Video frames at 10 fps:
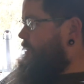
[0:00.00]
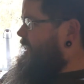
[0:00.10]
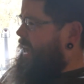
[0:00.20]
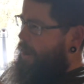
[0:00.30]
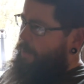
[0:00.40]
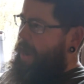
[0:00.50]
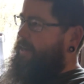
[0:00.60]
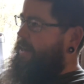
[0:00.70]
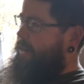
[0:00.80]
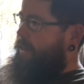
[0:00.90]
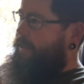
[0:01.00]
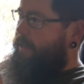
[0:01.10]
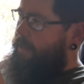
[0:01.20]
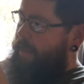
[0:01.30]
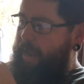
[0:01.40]
see how I did it
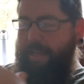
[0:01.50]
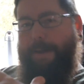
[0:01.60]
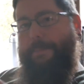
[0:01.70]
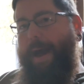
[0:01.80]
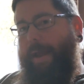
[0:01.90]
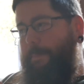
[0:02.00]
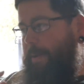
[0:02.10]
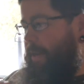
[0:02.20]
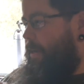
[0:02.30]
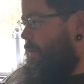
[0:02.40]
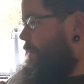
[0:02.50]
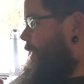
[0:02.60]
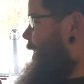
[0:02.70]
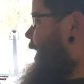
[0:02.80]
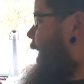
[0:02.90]
and get my opinion.
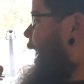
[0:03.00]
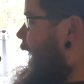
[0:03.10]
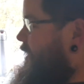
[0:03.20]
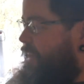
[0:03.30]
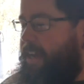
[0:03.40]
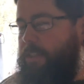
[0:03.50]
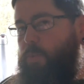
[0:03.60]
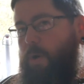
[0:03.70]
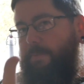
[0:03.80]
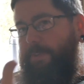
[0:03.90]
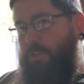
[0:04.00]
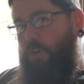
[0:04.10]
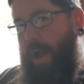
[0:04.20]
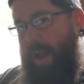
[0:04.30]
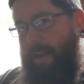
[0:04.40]
I think it's worth to
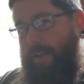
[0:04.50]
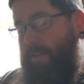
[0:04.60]
try it.